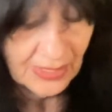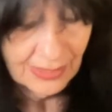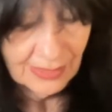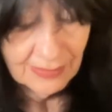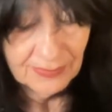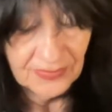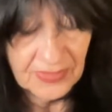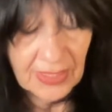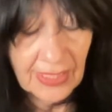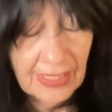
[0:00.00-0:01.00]
I
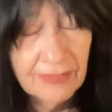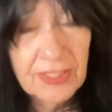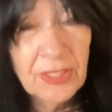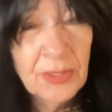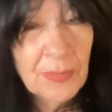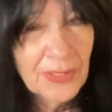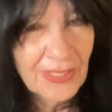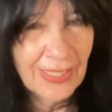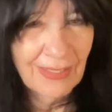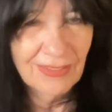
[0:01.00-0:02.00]
have a new
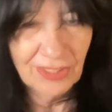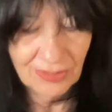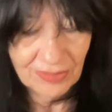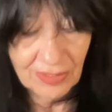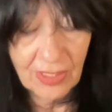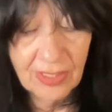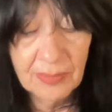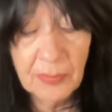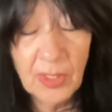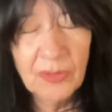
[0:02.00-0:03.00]
book out too
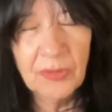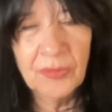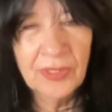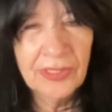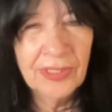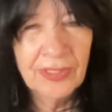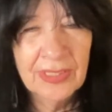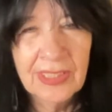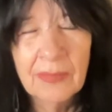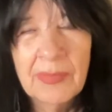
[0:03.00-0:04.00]
called Poet Warrior.
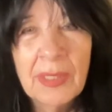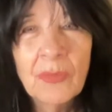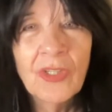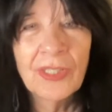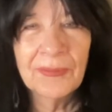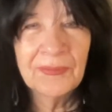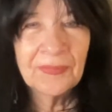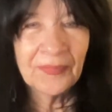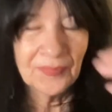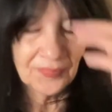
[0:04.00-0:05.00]
It's a memoir
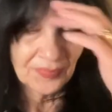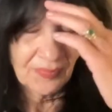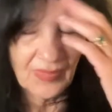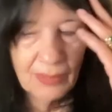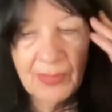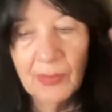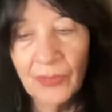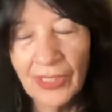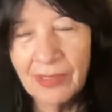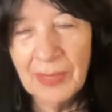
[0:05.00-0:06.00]

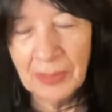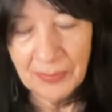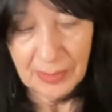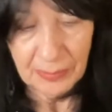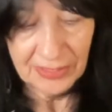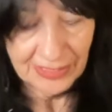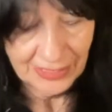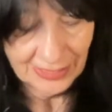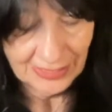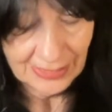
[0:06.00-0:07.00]
about
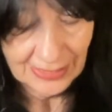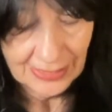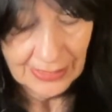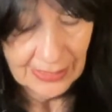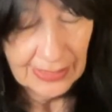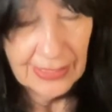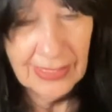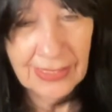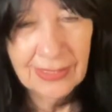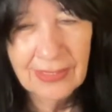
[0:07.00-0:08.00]
memory.
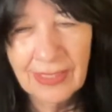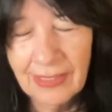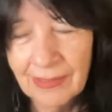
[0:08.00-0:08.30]
And